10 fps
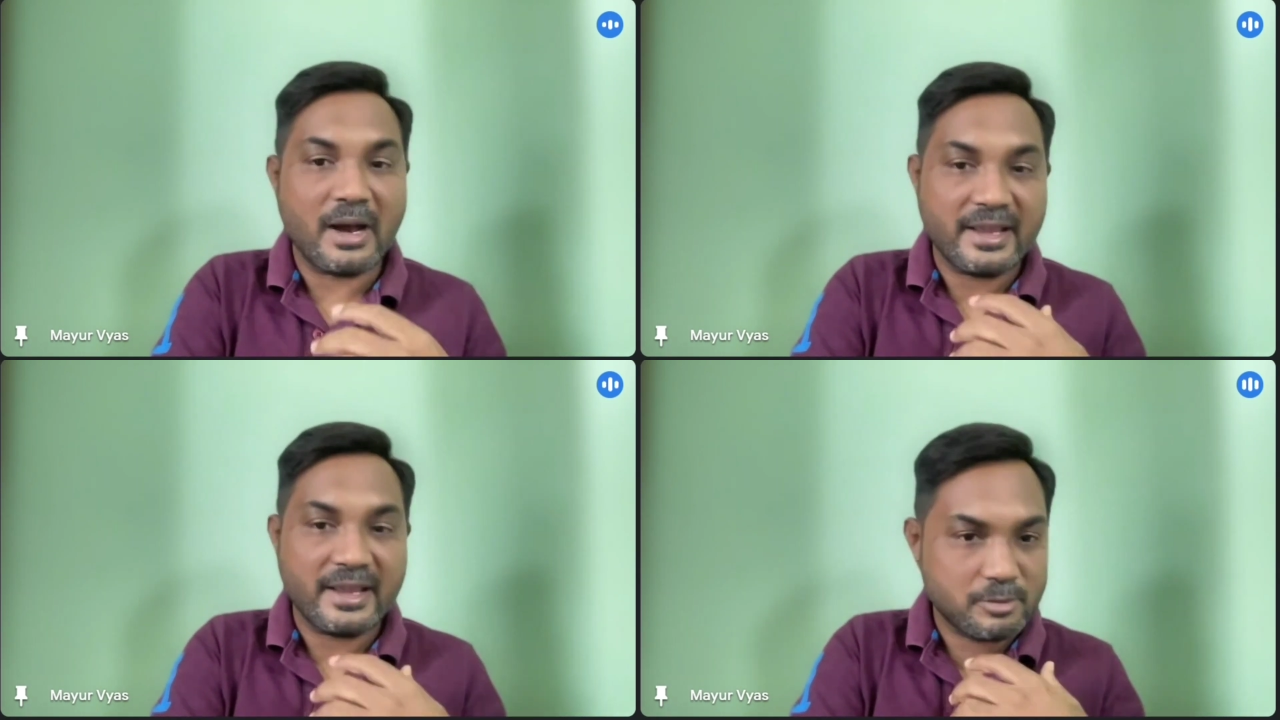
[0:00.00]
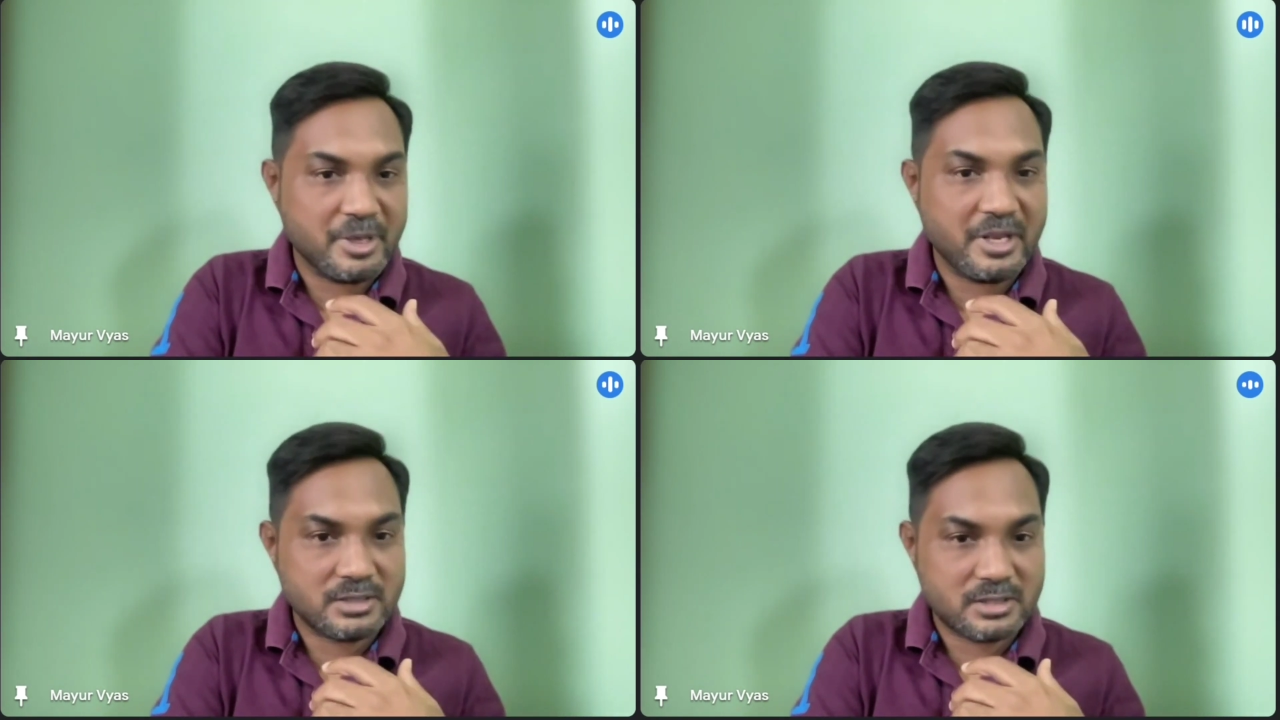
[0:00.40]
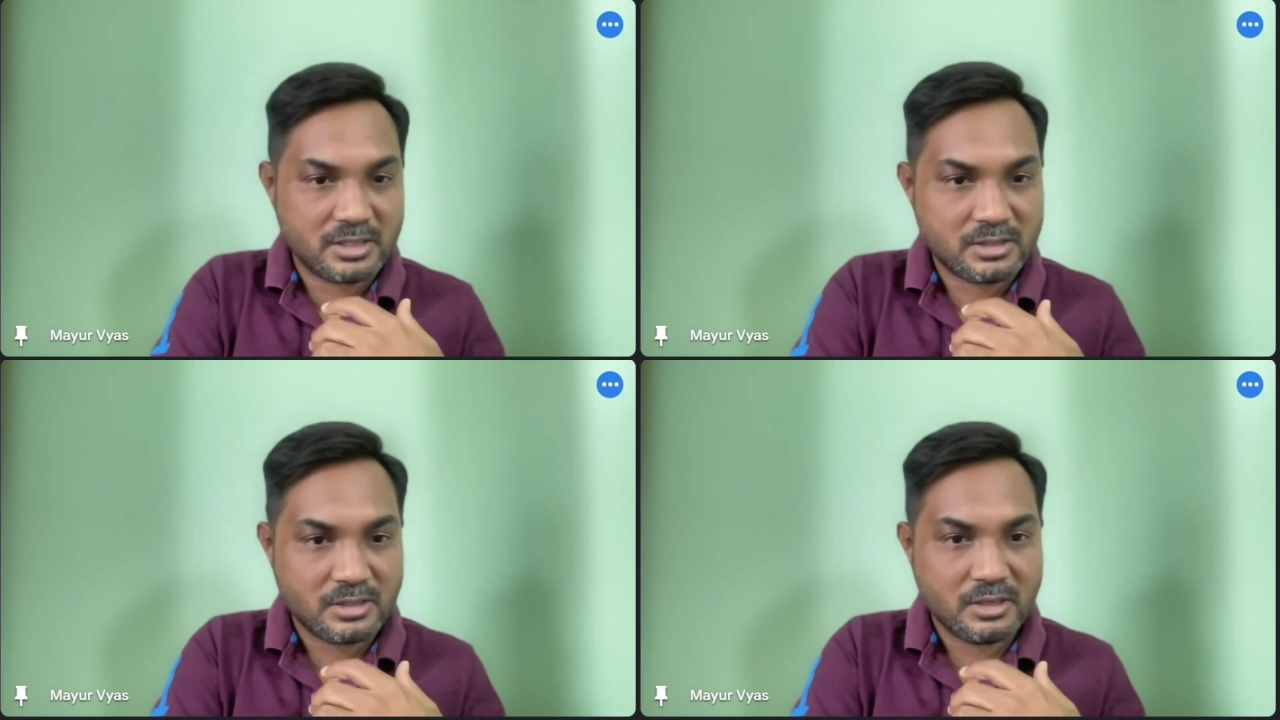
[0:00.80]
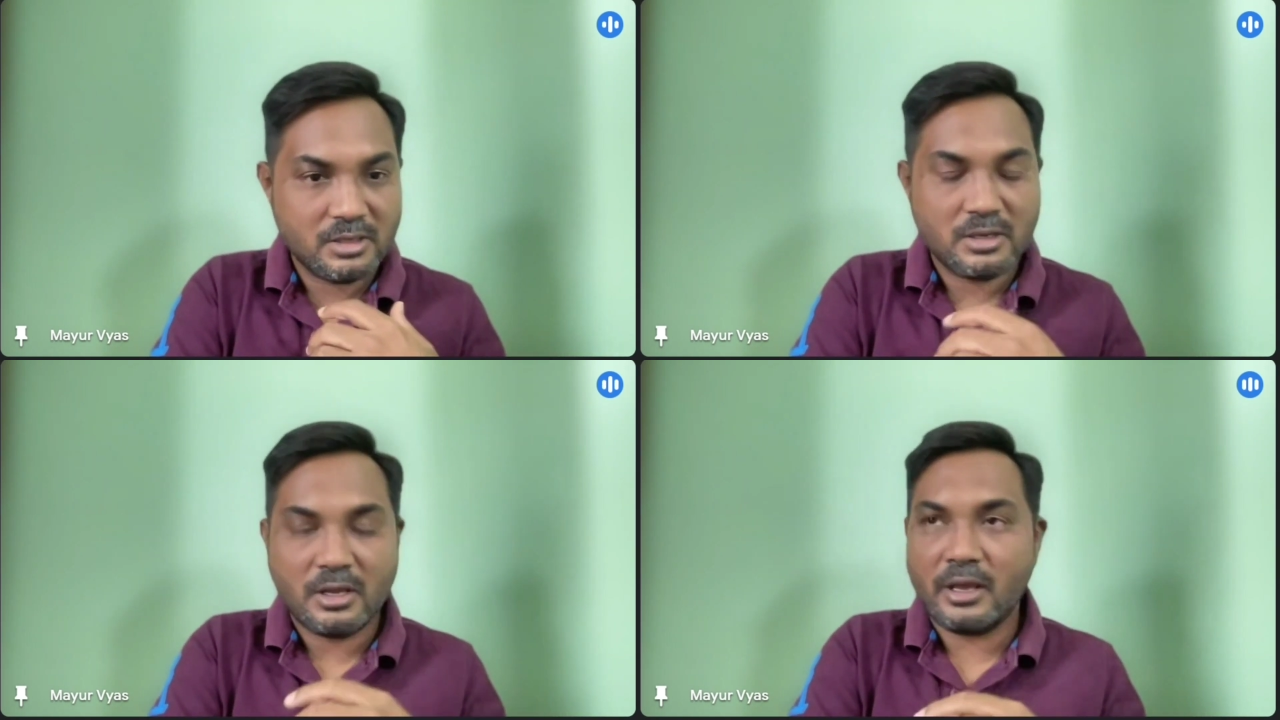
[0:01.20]
experiences,
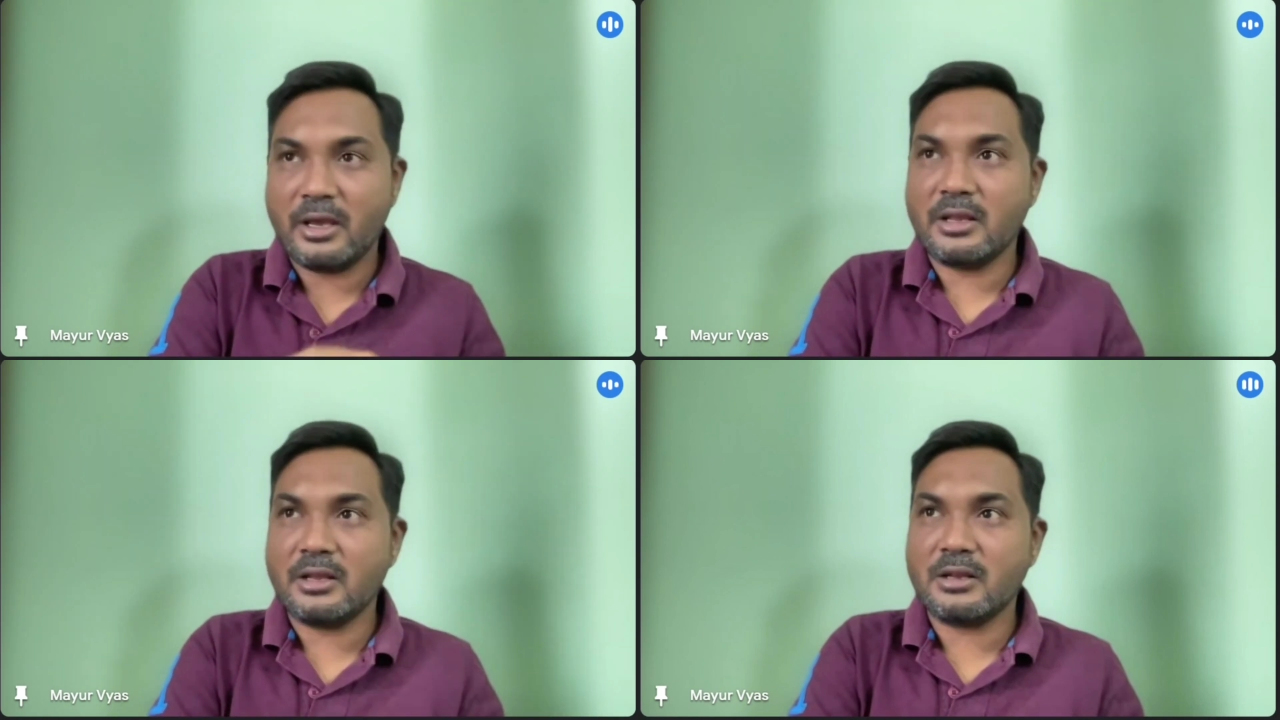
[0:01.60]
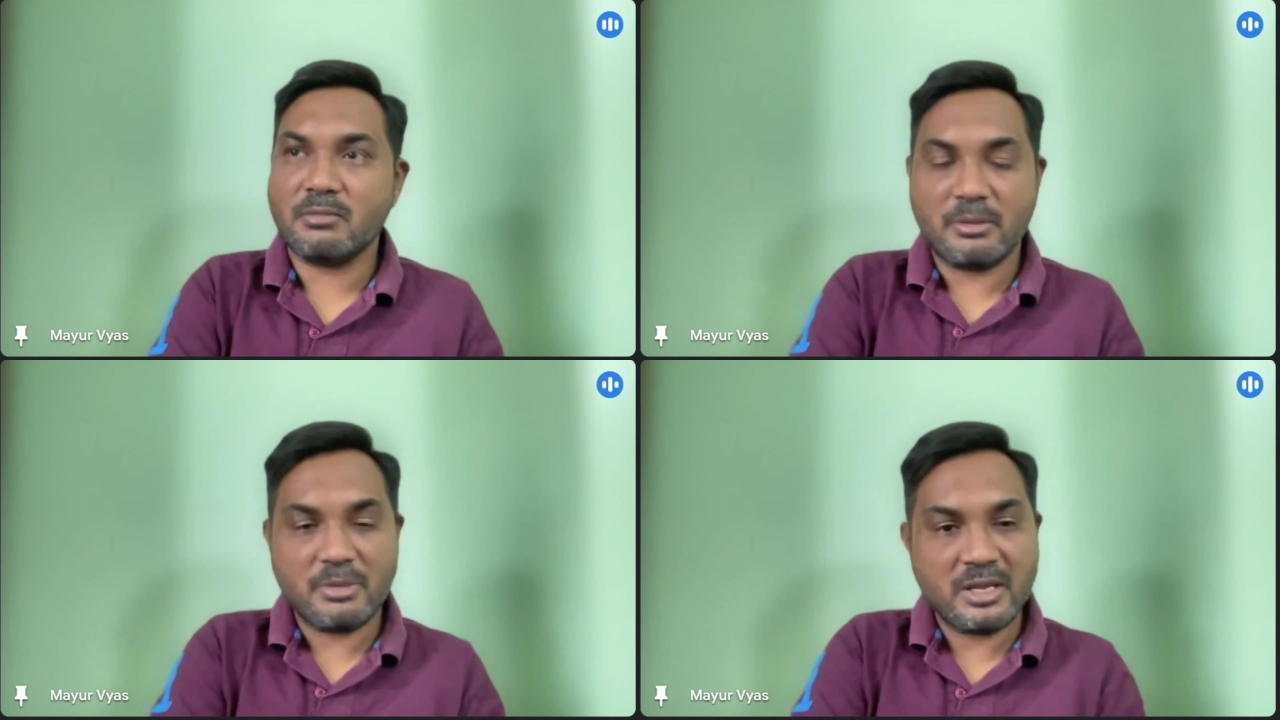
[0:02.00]
and maybe